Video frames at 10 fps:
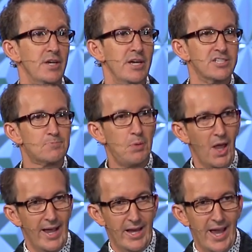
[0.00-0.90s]
is
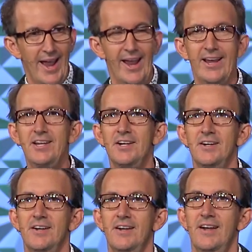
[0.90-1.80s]
plan A
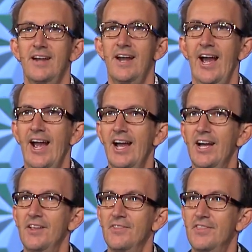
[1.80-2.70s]

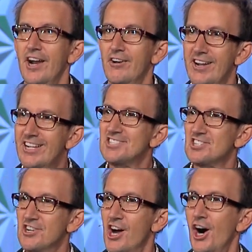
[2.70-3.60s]
and there
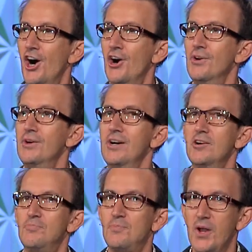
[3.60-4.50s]
is
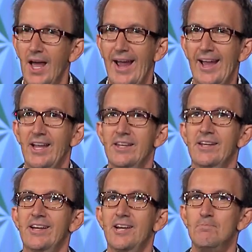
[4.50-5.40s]
no
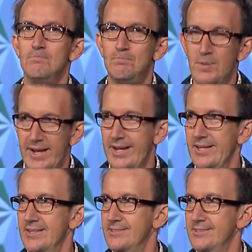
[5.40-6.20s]
plan B.